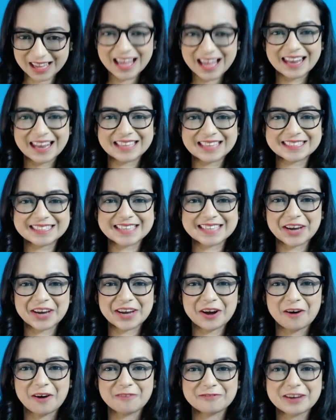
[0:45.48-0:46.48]
Let's start
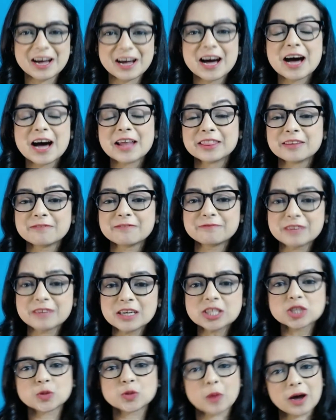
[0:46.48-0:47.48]
off. The
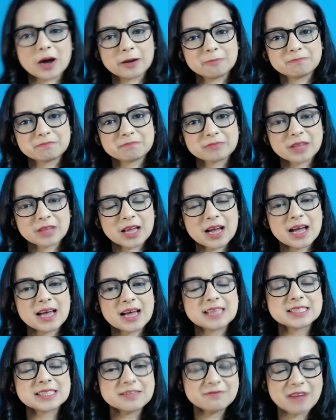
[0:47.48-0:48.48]
first one
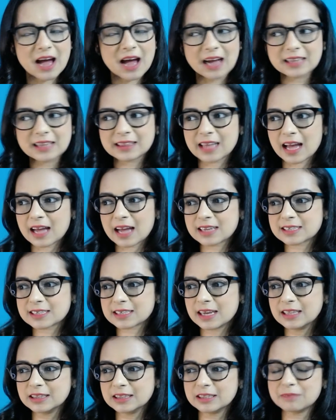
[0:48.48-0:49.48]
is the fact that
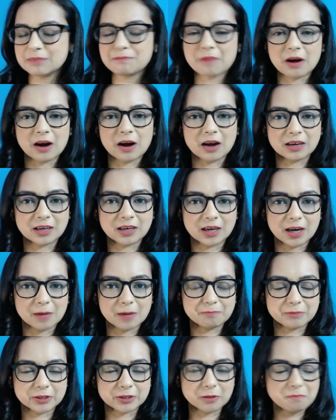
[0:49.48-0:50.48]
in
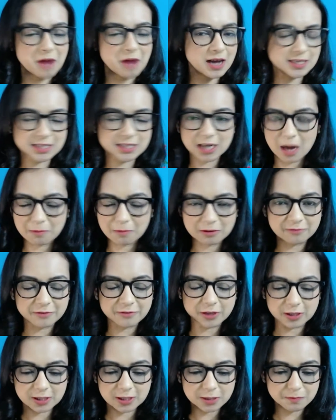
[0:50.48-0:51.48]
the past couple of
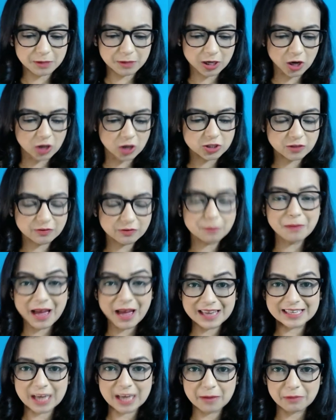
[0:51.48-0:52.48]
years, because of the
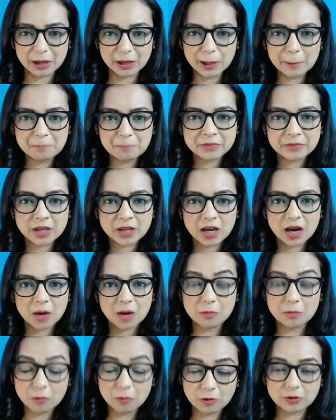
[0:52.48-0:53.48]
pandemic,
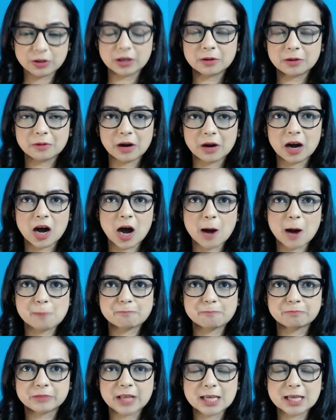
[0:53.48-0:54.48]

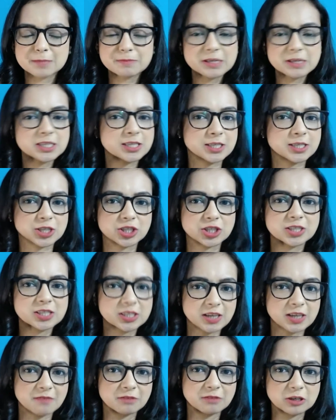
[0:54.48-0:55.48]
there's been a digital
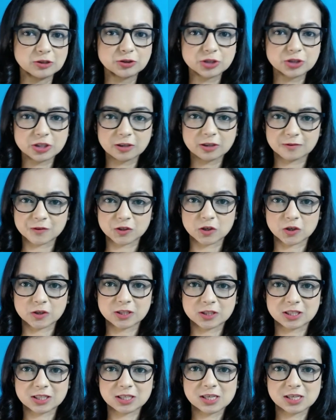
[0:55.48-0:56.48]
revolution of
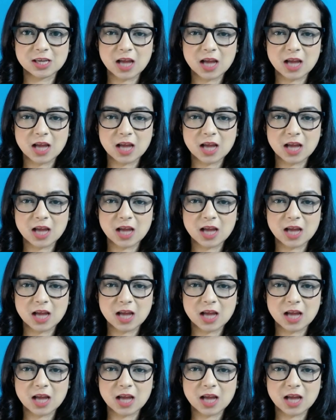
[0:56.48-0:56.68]
sorts.